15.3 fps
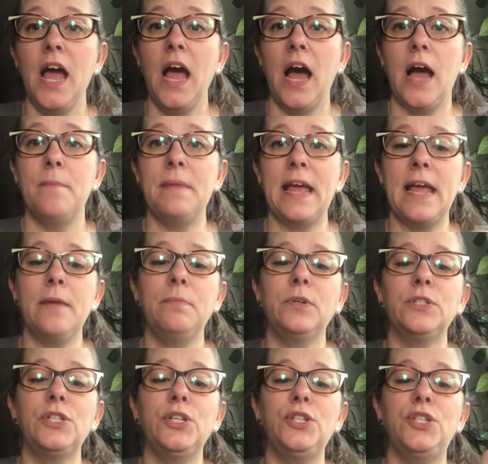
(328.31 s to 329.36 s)
I'm able
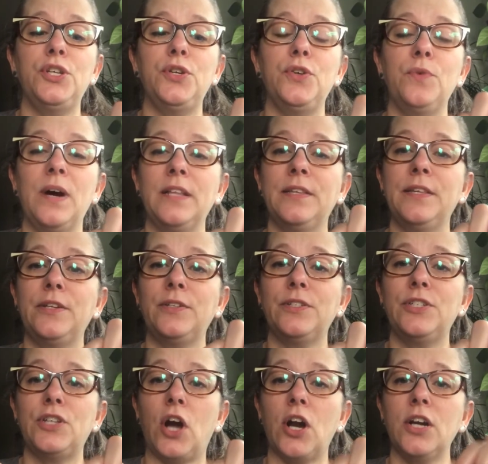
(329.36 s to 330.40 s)
to do a little
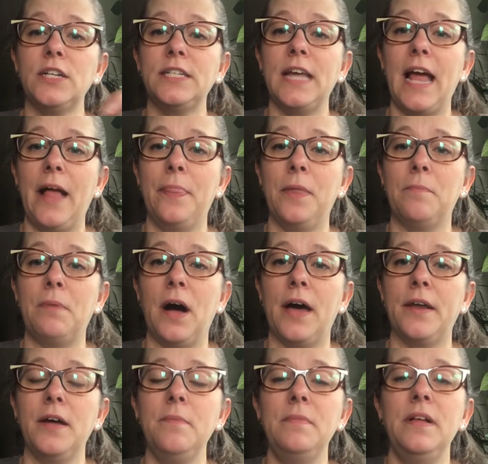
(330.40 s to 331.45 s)
dart at the
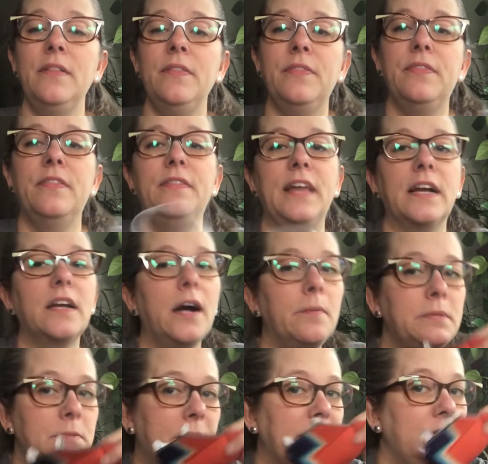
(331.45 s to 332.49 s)
bottom that
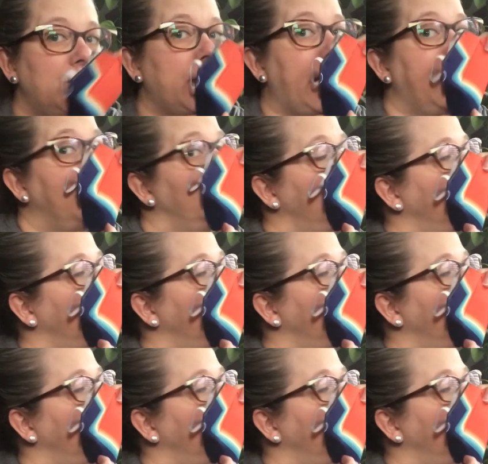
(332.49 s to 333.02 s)
cups my chin.